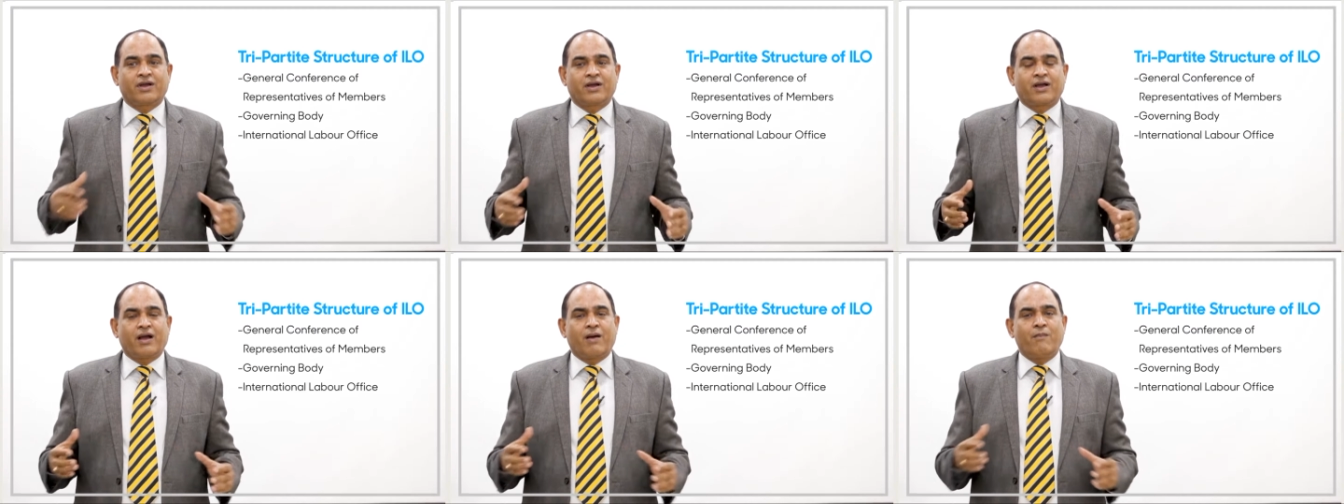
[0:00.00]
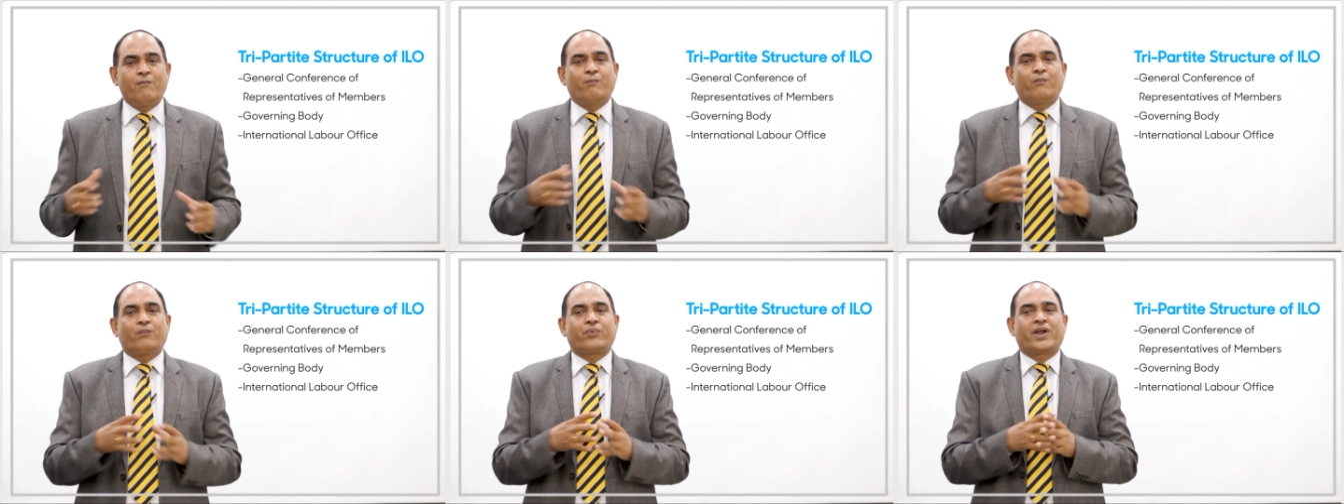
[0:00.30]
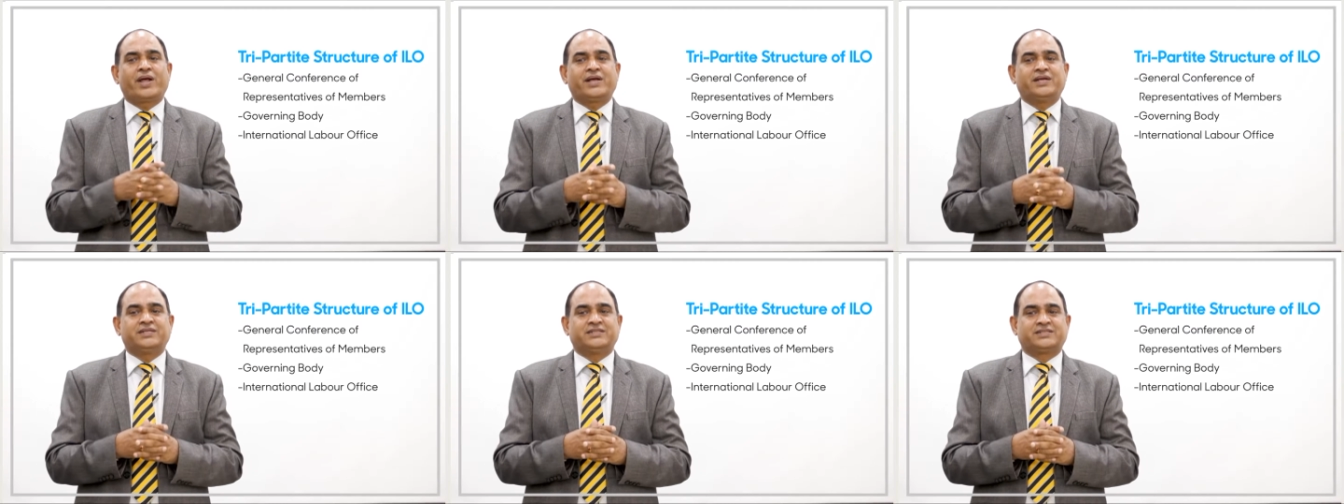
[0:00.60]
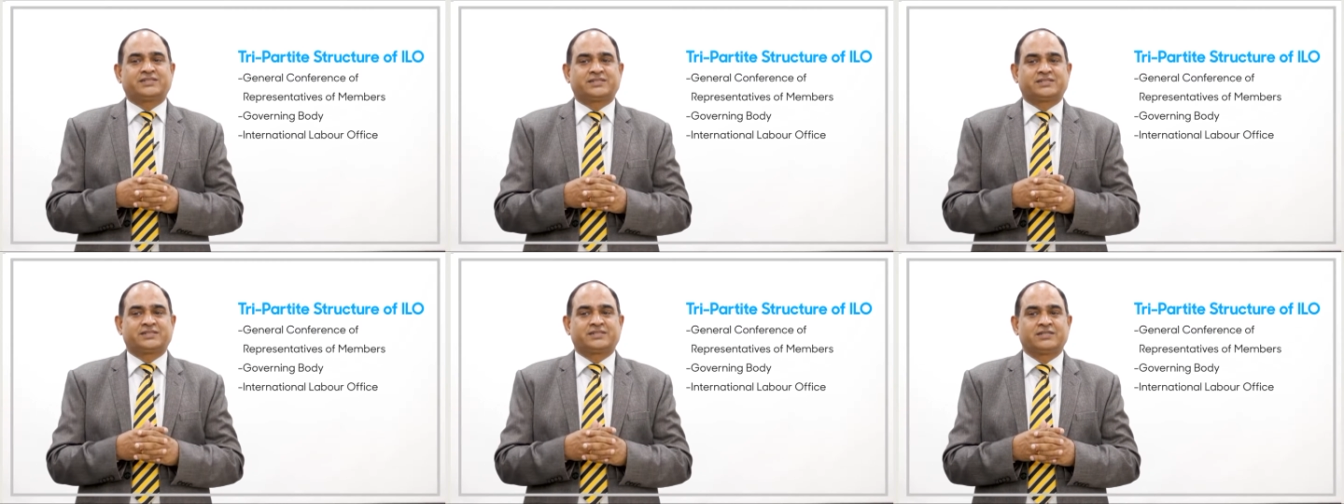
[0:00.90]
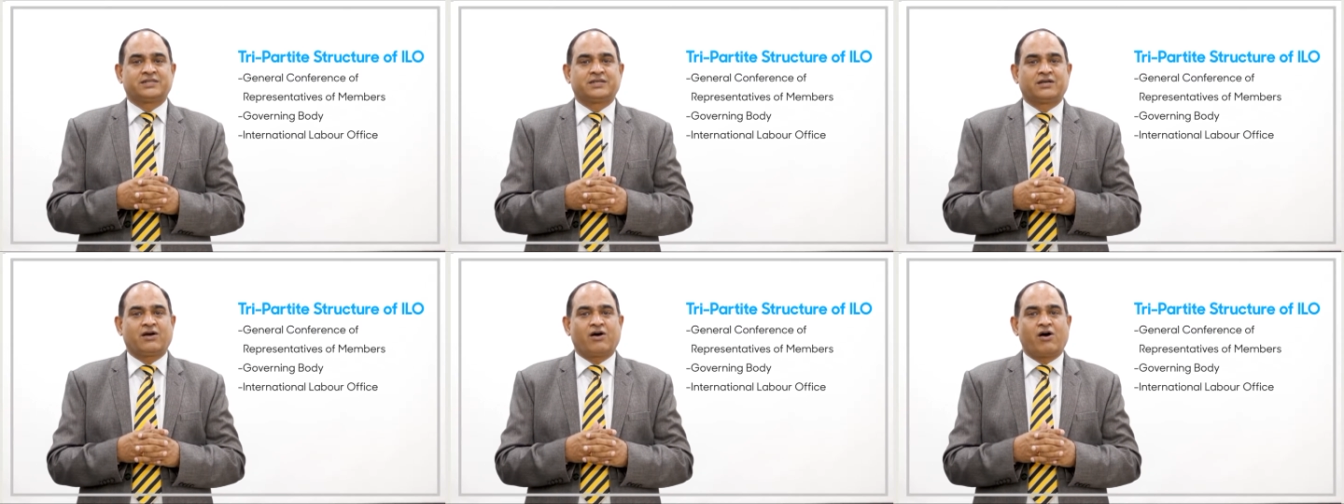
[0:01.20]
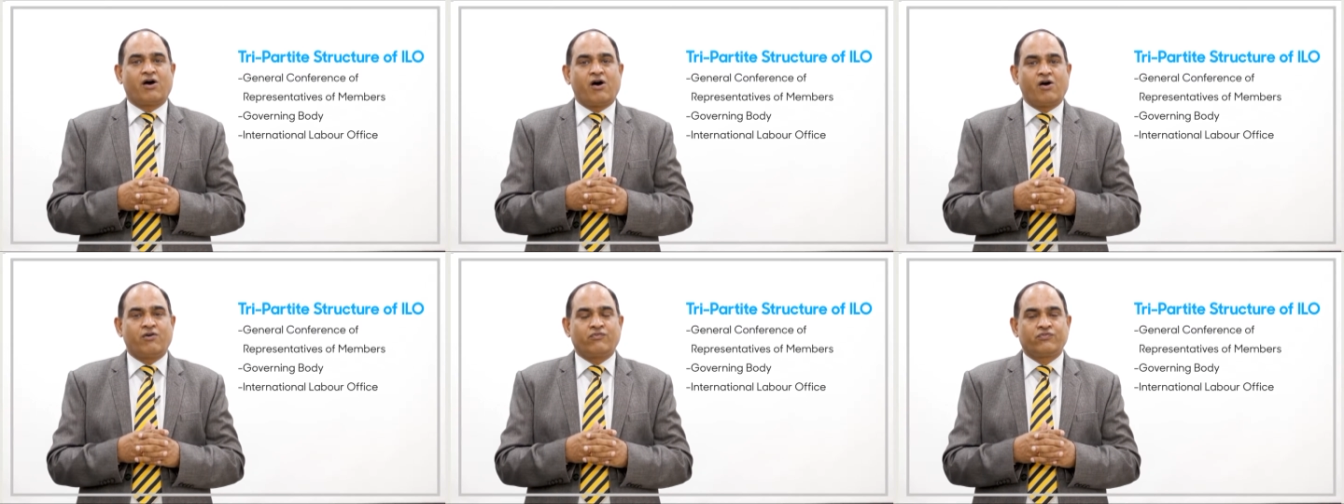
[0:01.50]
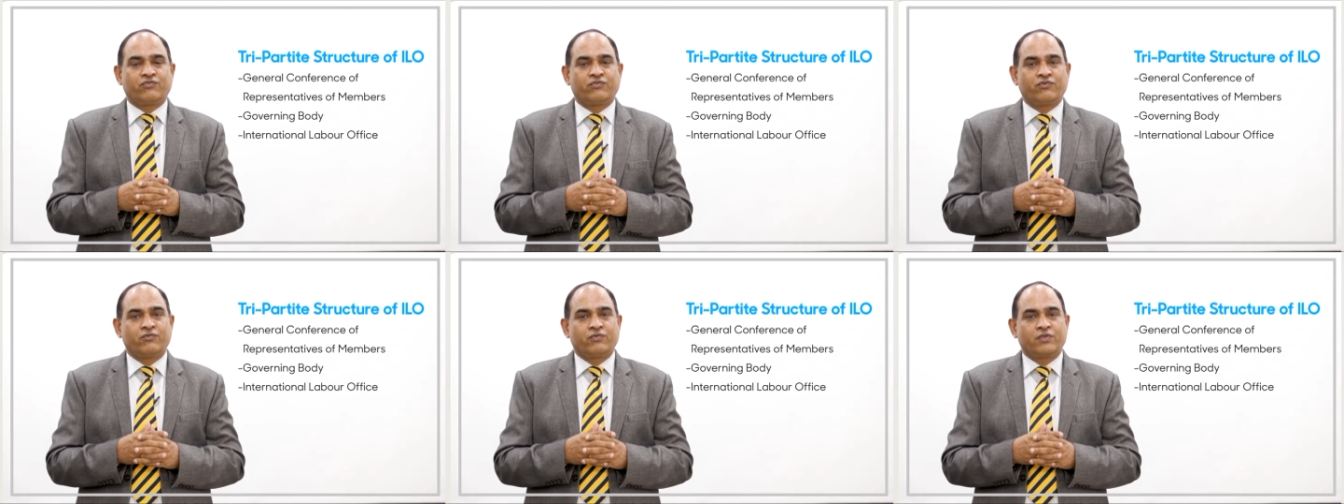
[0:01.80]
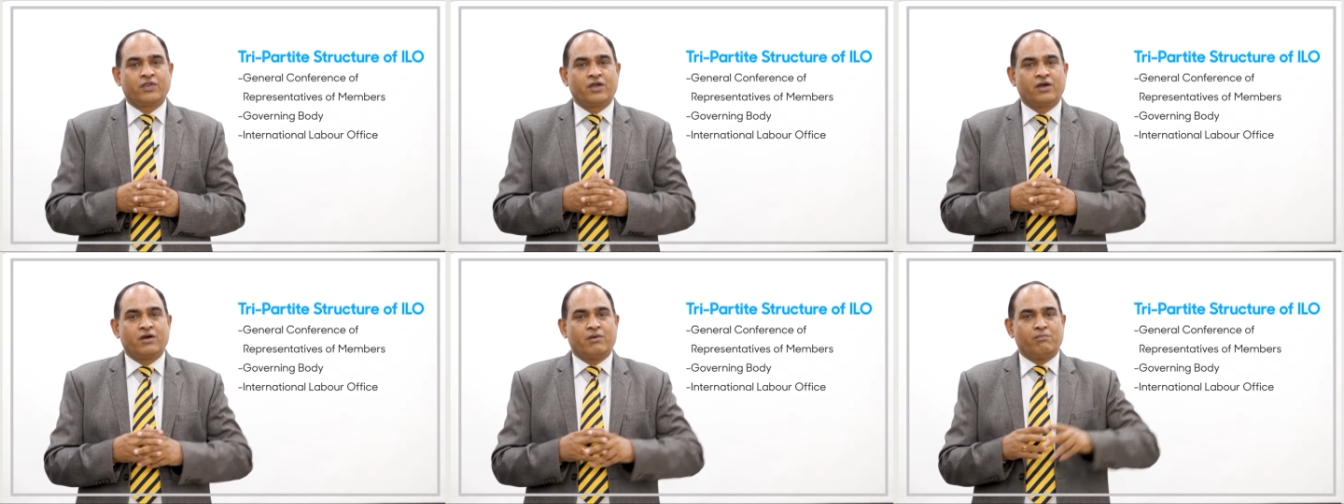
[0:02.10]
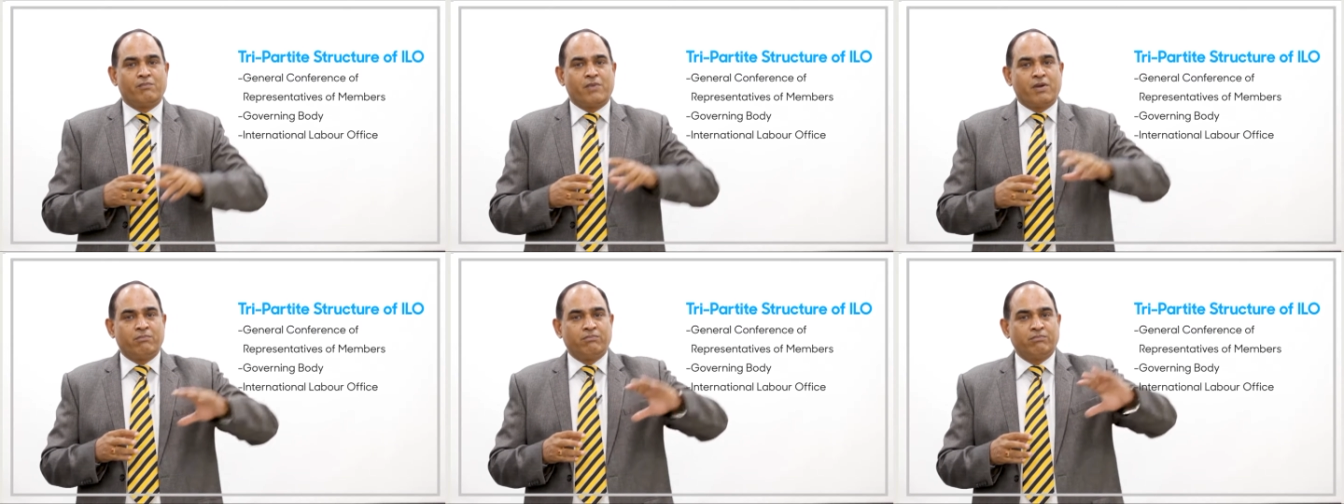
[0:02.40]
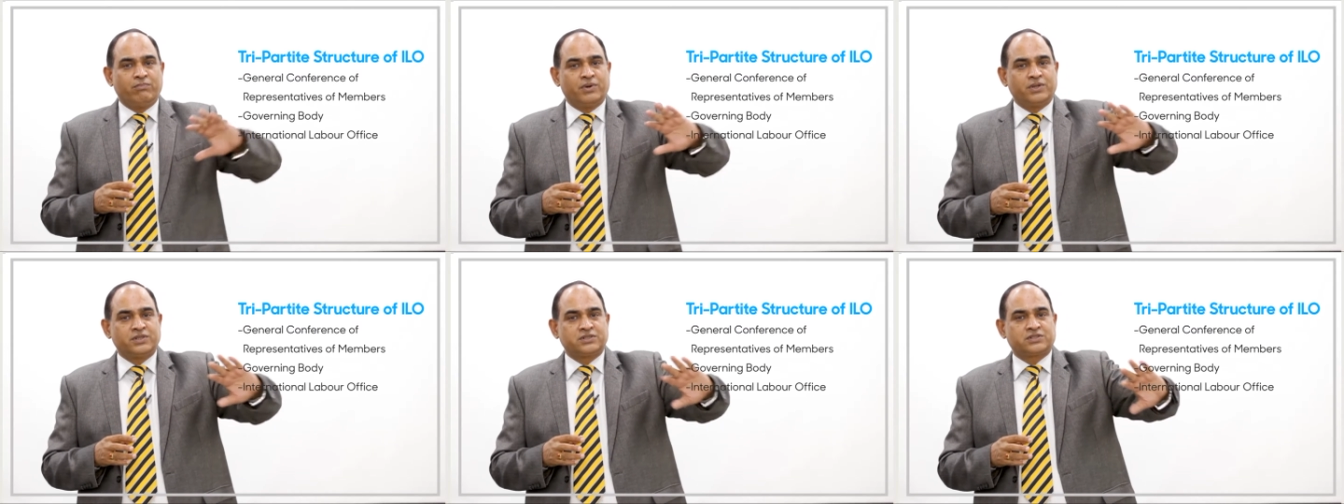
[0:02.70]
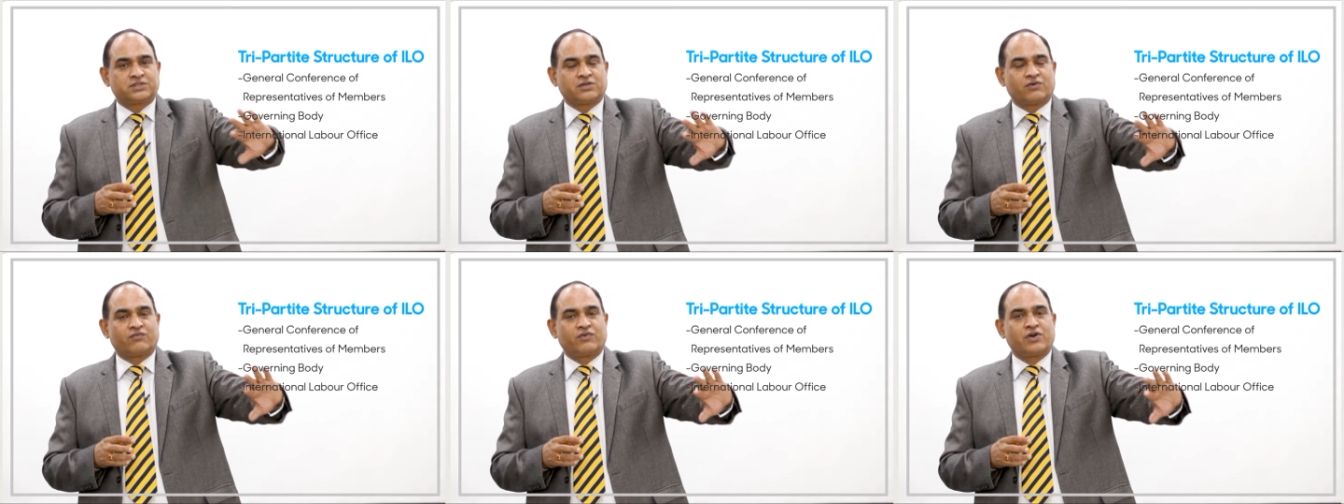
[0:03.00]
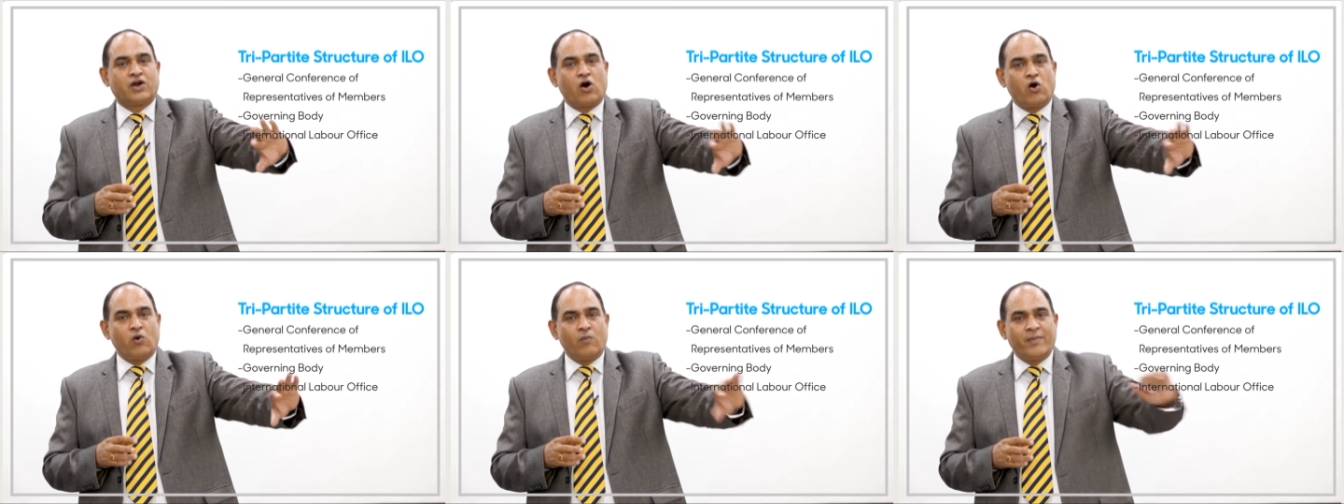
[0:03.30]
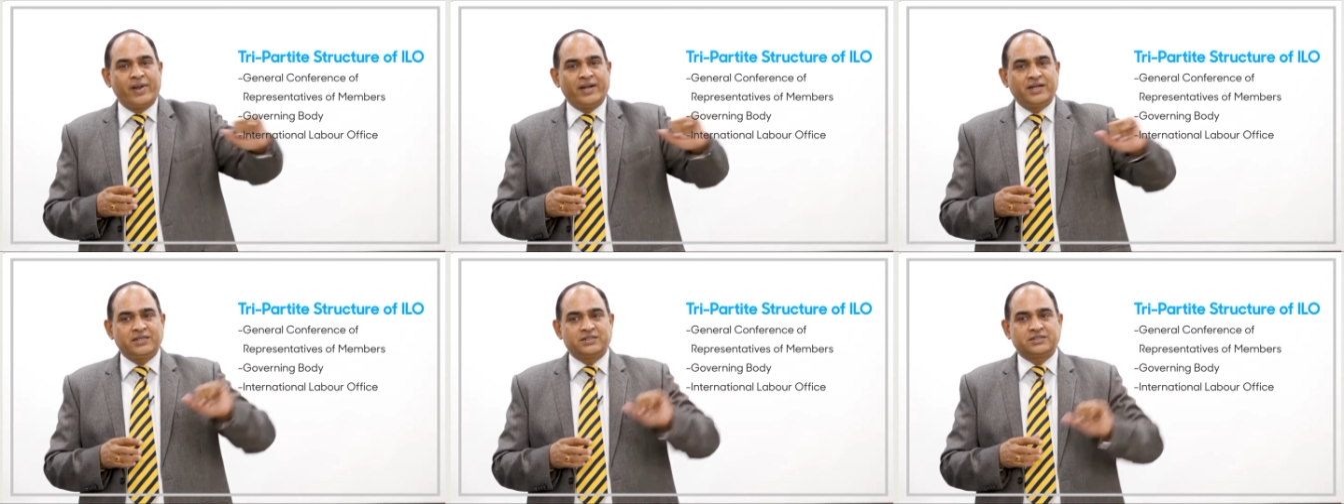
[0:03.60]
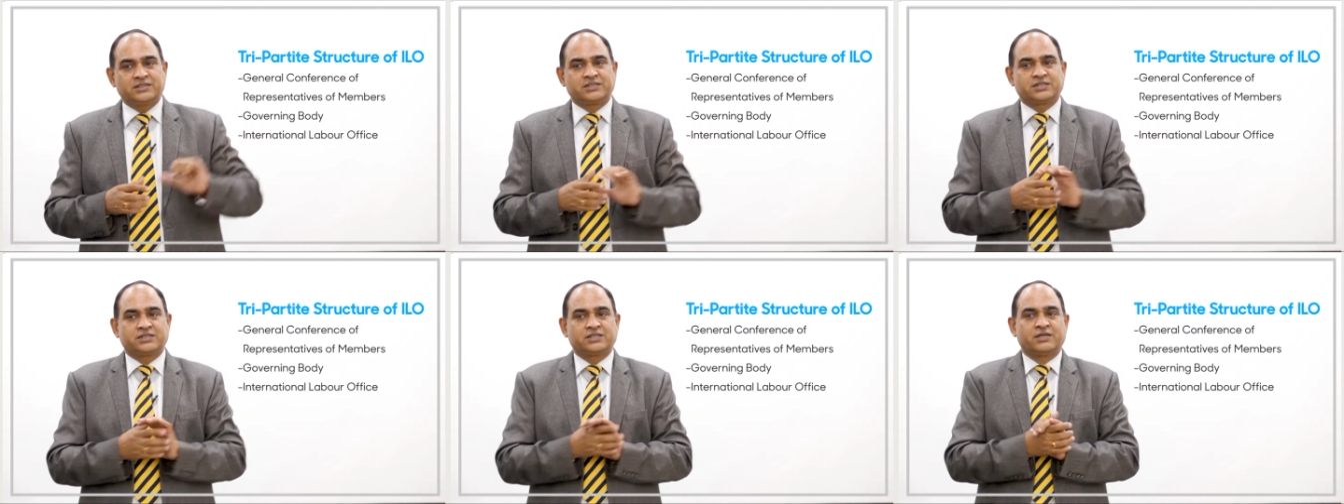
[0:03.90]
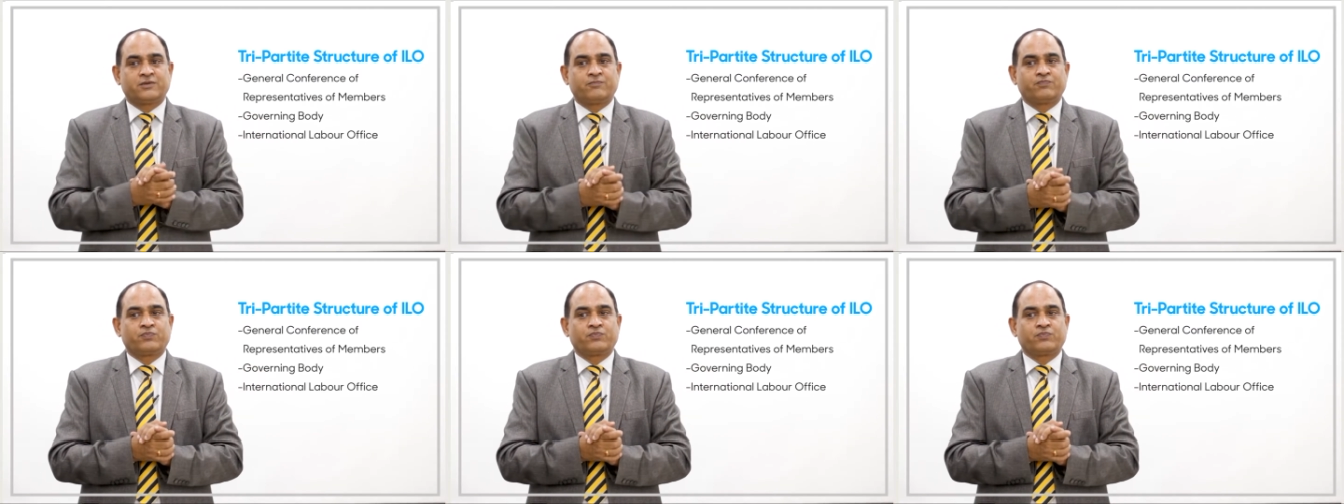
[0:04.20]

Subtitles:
comprise of members of governments,